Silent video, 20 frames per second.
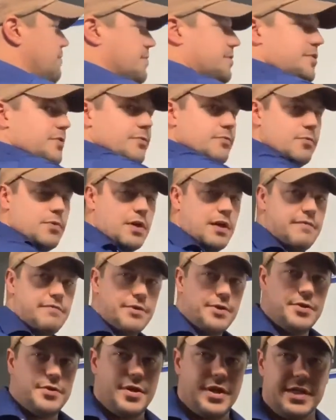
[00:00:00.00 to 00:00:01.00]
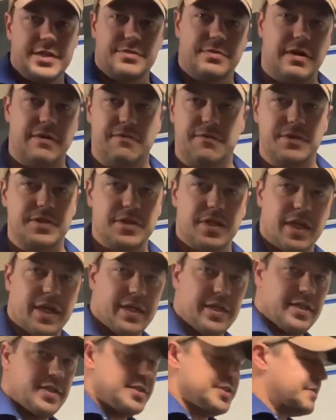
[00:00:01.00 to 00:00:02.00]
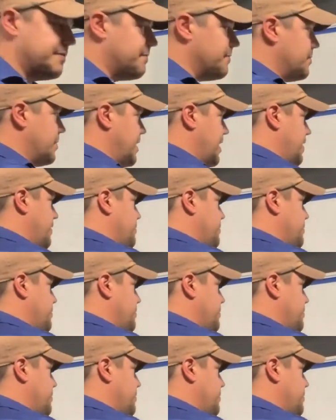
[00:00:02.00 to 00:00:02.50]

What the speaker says: to wherever your next reference line is, you flew a half